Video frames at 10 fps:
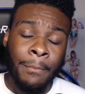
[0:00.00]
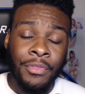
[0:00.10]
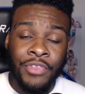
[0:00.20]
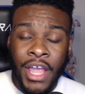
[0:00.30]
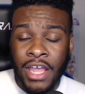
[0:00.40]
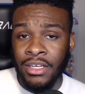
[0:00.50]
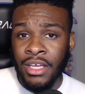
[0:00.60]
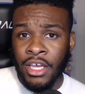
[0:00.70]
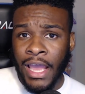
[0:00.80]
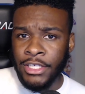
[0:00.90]
But then,
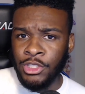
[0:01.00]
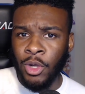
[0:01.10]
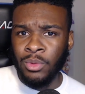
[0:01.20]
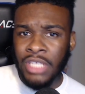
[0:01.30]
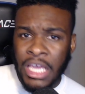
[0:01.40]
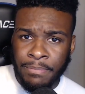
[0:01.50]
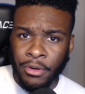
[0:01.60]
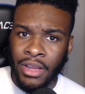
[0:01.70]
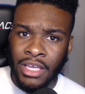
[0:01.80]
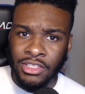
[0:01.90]
as you go
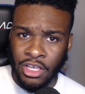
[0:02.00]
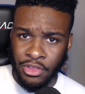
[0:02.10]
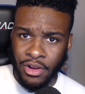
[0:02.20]
deeper into